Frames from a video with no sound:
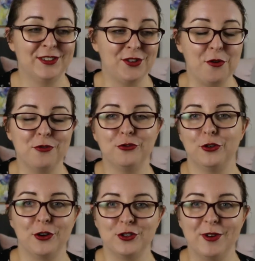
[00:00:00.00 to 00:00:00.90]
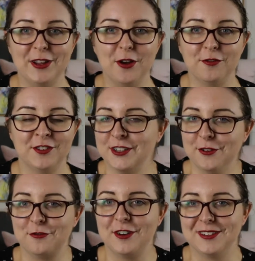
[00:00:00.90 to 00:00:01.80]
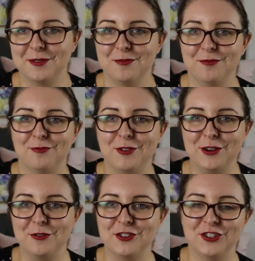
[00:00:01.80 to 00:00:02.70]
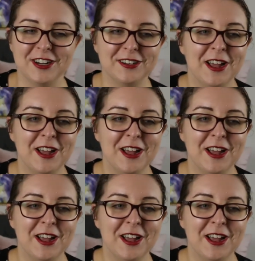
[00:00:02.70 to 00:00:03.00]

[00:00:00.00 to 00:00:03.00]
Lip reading: So Drew goes running off to confront Brenna and Judd,